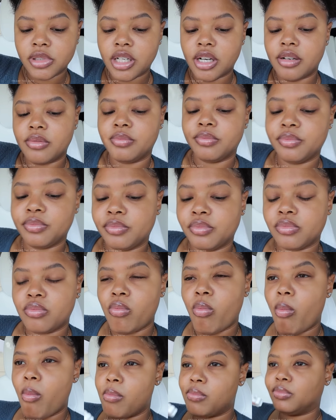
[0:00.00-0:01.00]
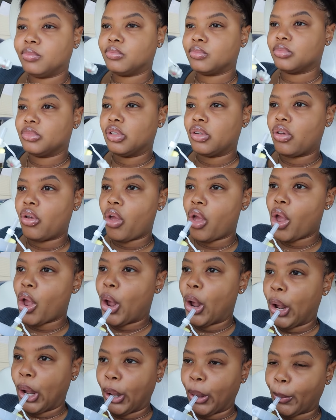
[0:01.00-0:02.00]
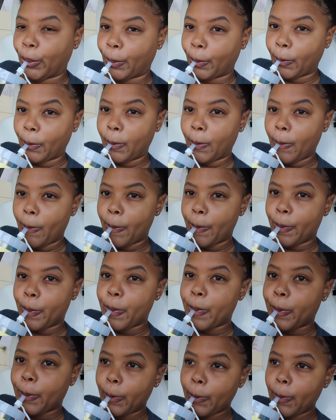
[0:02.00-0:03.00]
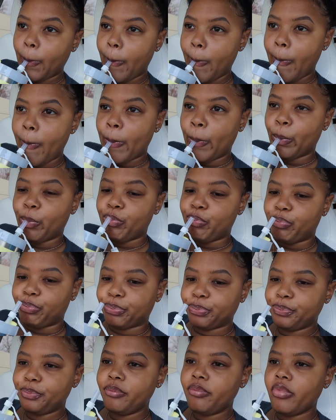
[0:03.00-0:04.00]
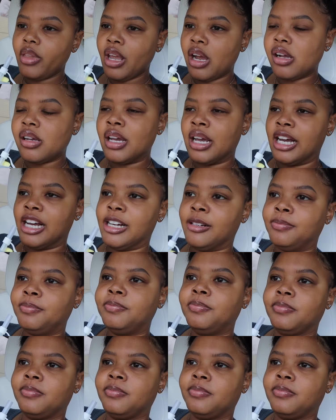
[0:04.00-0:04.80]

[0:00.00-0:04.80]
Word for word: and then I went online and I was looking at it. I'm like, I want that little card holder. It's very cute. Yeah.